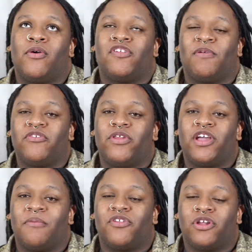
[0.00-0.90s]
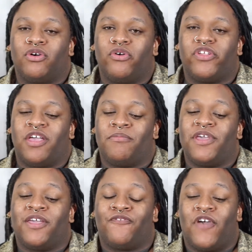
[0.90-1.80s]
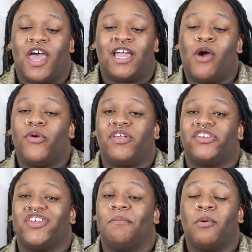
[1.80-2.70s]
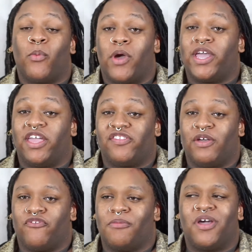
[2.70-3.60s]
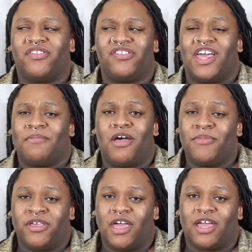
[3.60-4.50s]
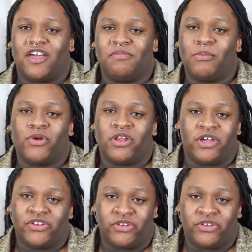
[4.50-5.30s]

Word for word: especially when it comes to clothes and being fat, like, I always like to tell people where I get stuff from because it's not about me. Like other people want to look good